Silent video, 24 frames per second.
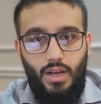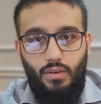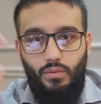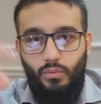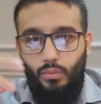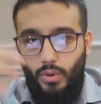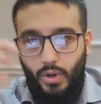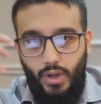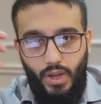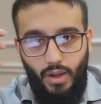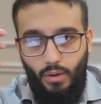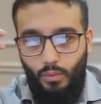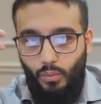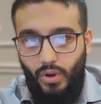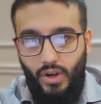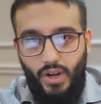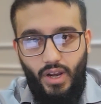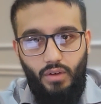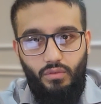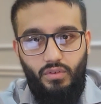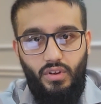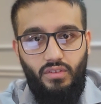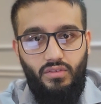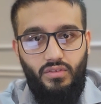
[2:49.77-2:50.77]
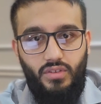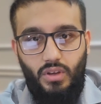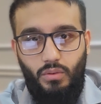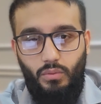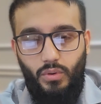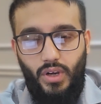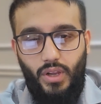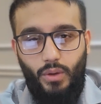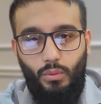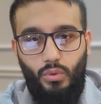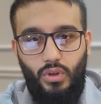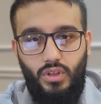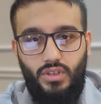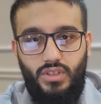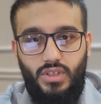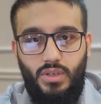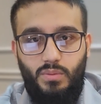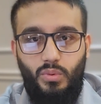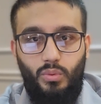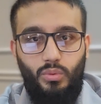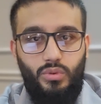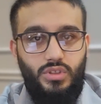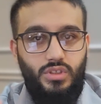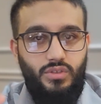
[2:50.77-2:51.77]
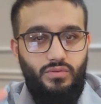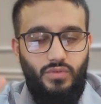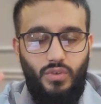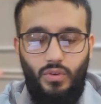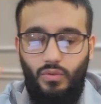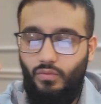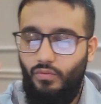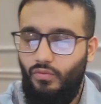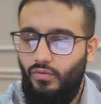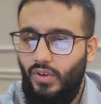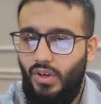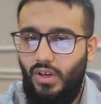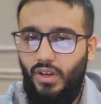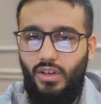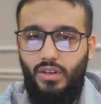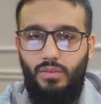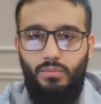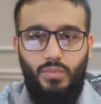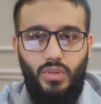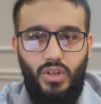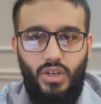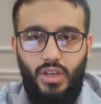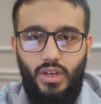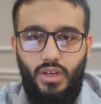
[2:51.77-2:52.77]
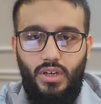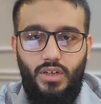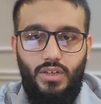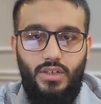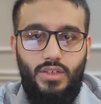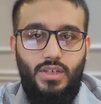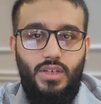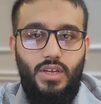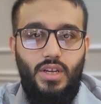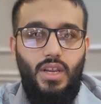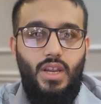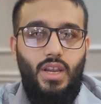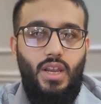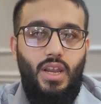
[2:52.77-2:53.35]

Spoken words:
At one hand, we have someone like Wealthsimple, which is for very beginners,